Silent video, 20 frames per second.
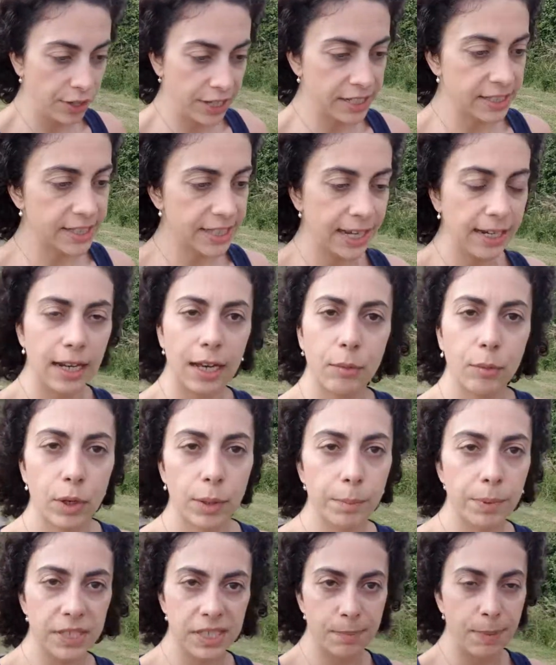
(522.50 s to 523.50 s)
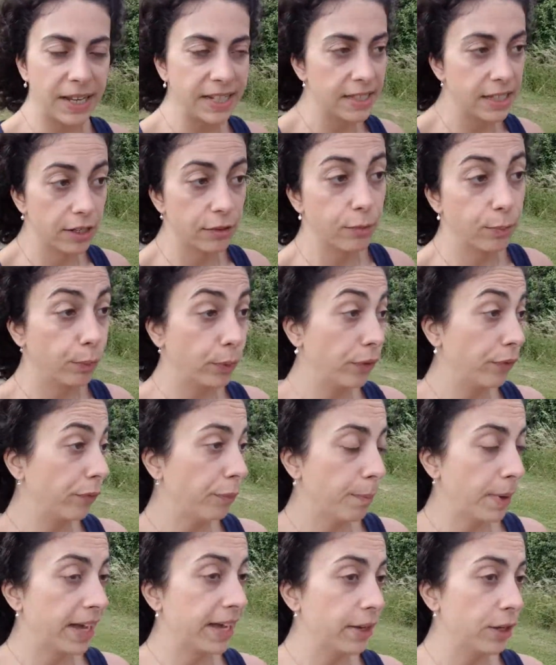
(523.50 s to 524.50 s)
say, like, what perspective would
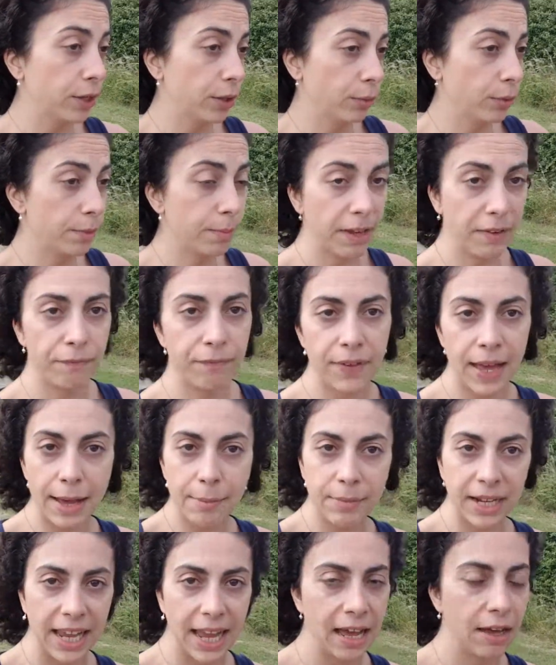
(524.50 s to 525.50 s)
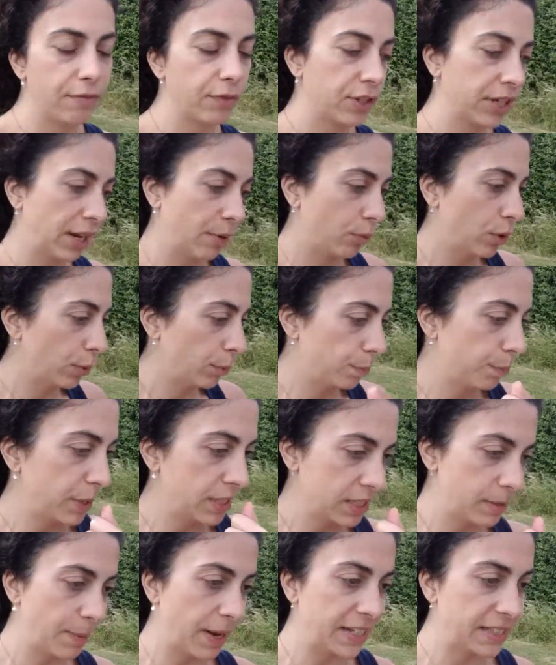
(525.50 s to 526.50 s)
my family have on it? What
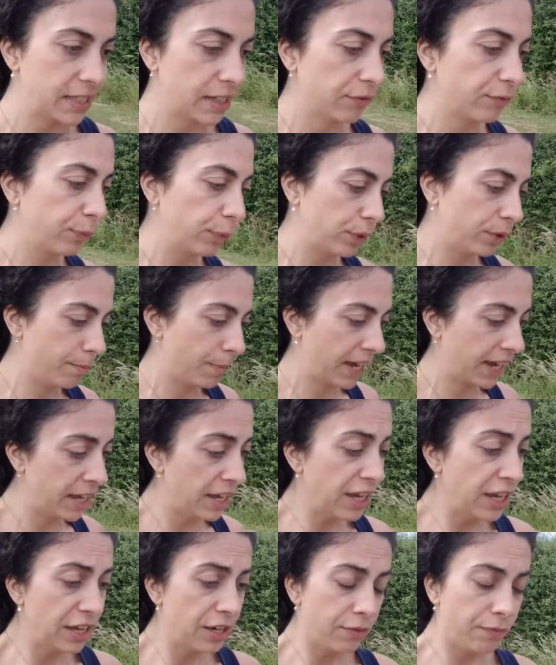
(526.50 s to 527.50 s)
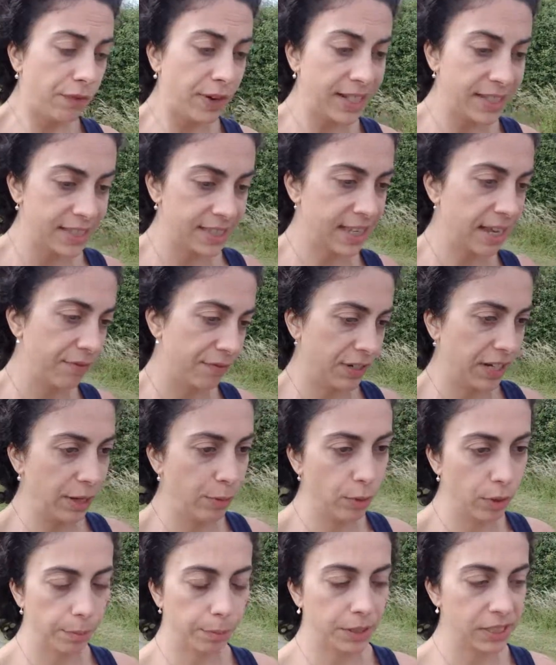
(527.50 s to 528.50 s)
perspective would my friends have on it?
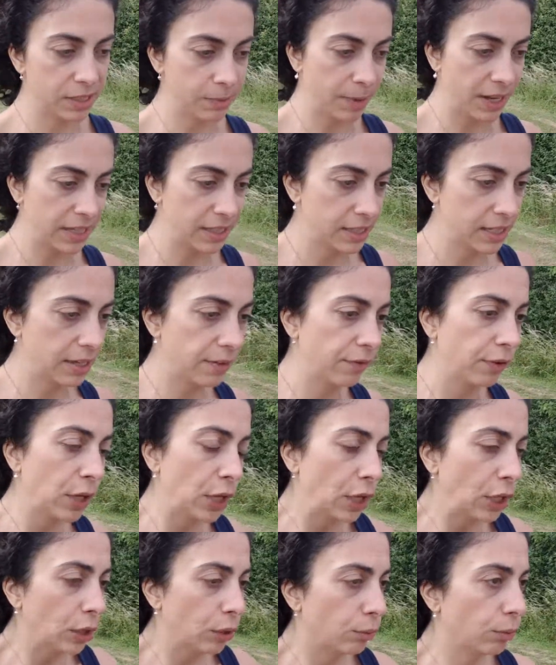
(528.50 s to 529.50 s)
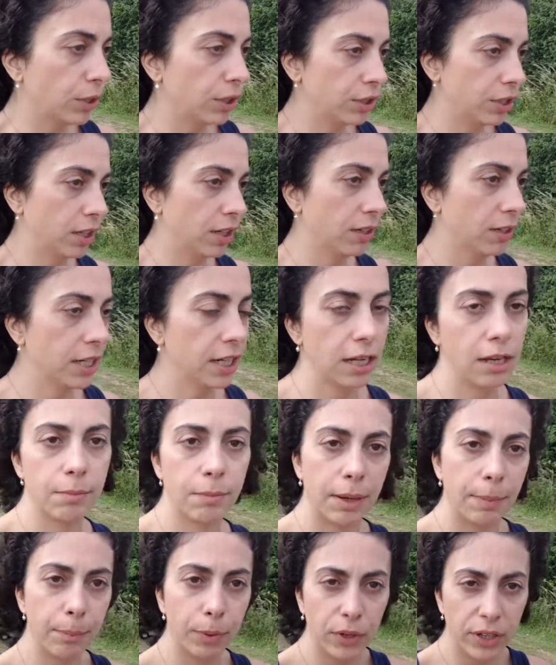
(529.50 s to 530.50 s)
What perspective would,
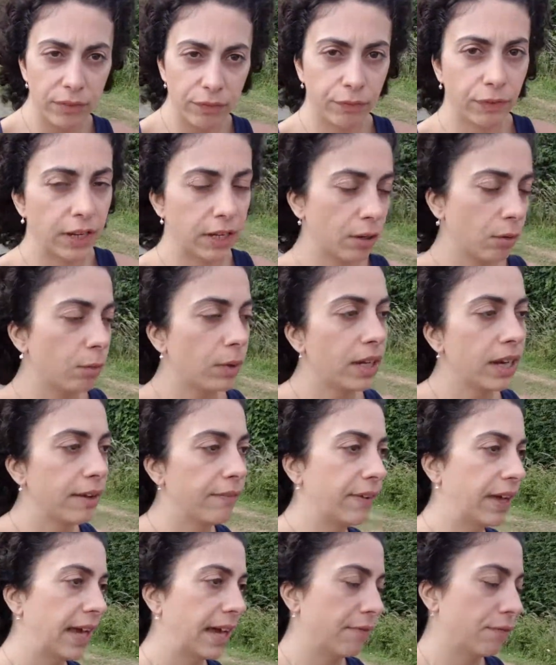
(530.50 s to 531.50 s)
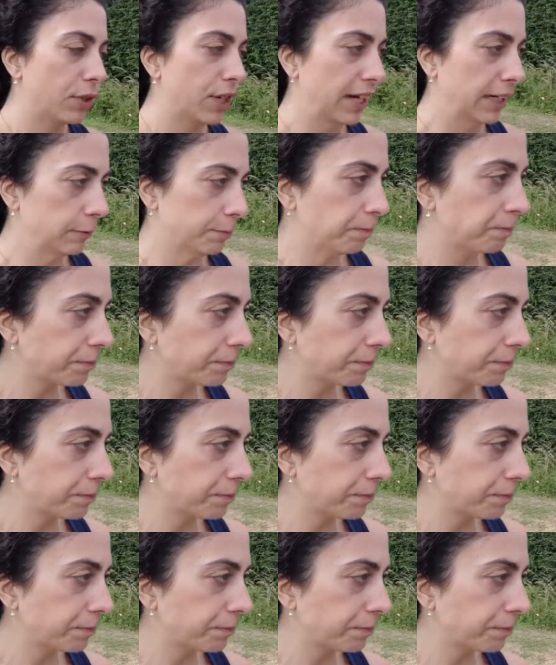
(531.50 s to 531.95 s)
my boyfriend or whatever have on it?